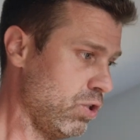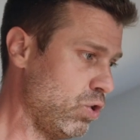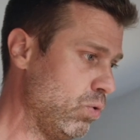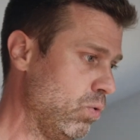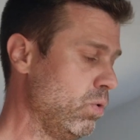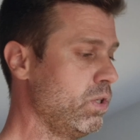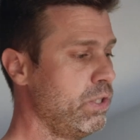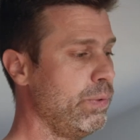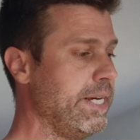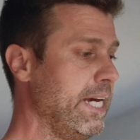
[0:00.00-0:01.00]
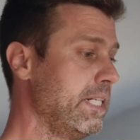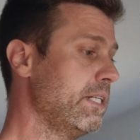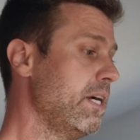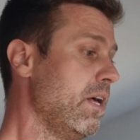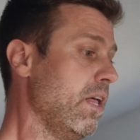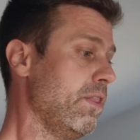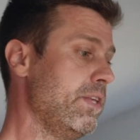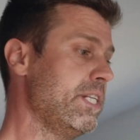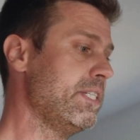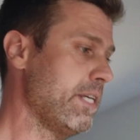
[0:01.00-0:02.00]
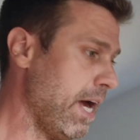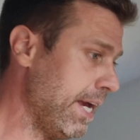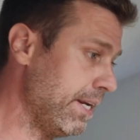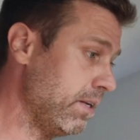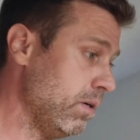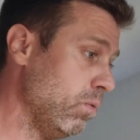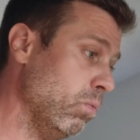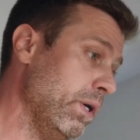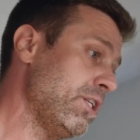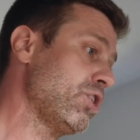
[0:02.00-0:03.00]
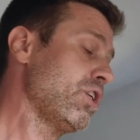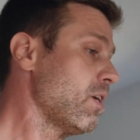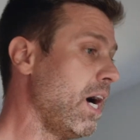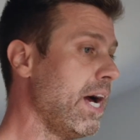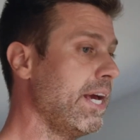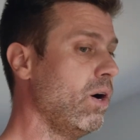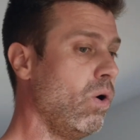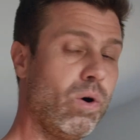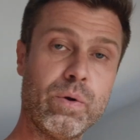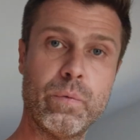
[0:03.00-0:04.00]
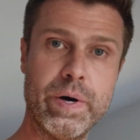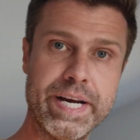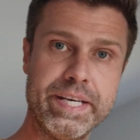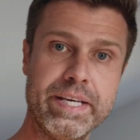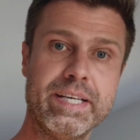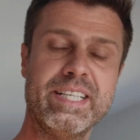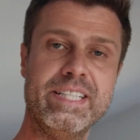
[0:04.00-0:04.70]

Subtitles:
to create the design, which I already